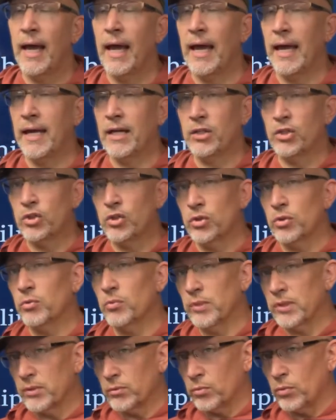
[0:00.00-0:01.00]
And to
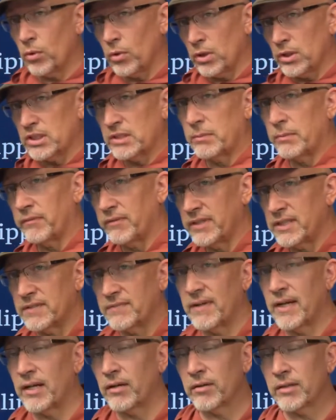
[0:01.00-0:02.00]
reward some of his
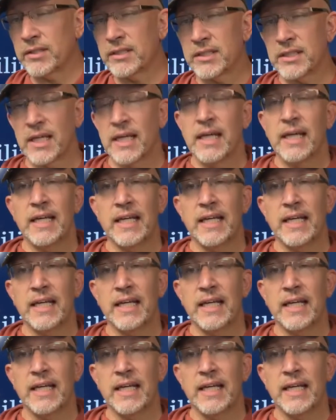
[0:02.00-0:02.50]
veterans,